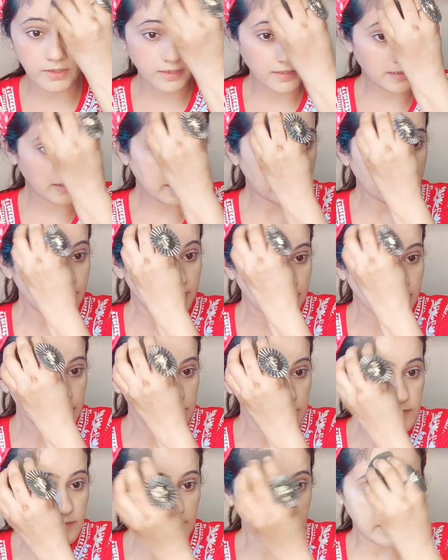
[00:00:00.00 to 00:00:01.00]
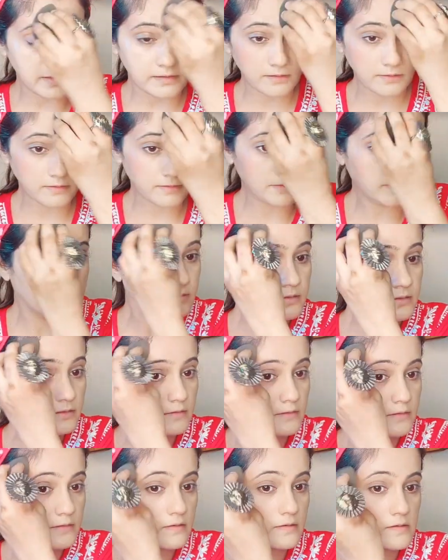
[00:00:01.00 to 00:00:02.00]
hairline nicely,
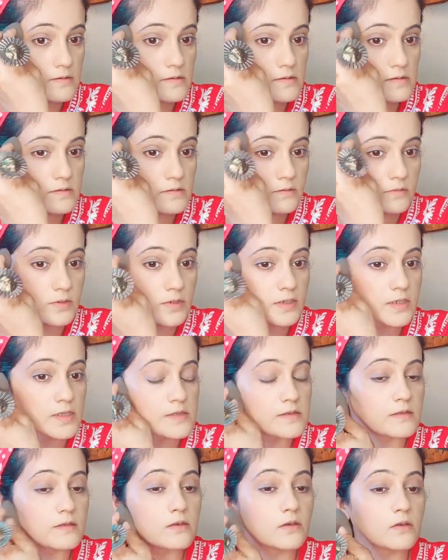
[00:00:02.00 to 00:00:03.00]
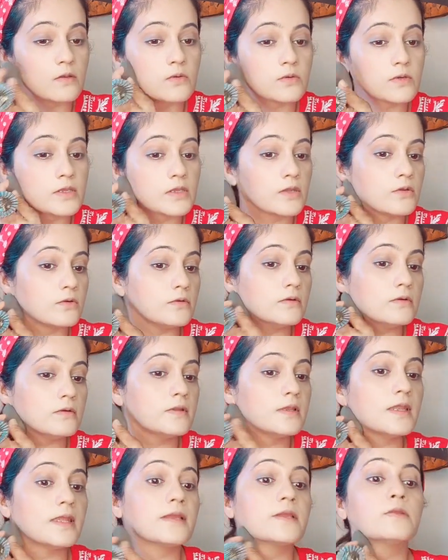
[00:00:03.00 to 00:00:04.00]
so it doesn't look, you know,
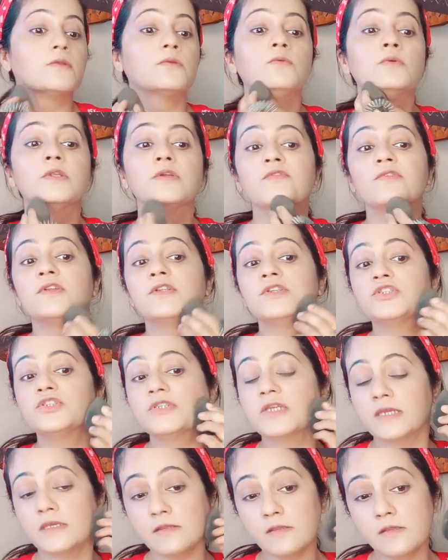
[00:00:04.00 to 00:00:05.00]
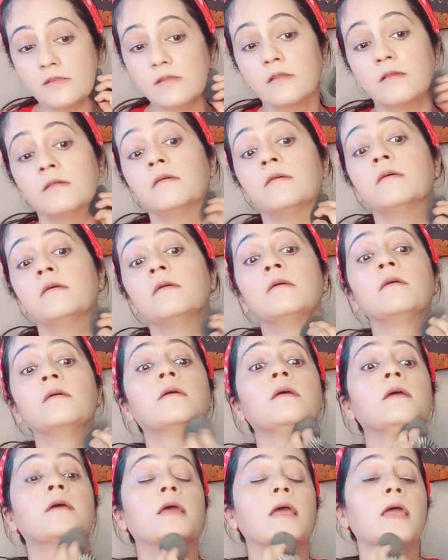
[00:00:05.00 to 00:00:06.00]
like two different shades.
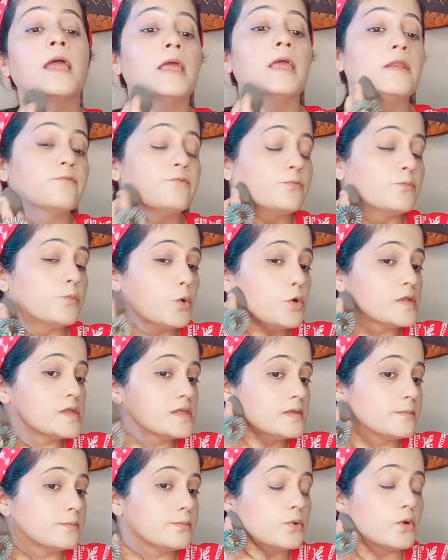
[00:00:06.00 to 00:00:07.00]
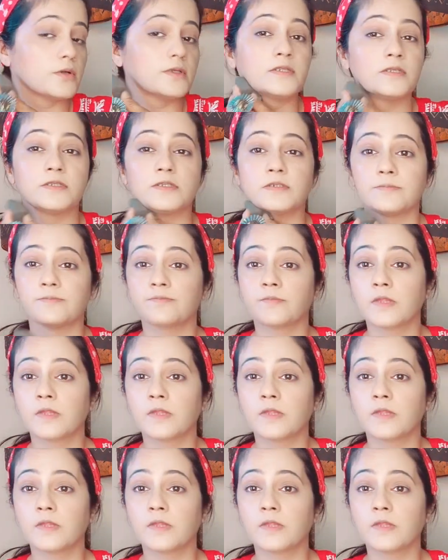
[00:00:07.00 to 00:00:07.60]
And most important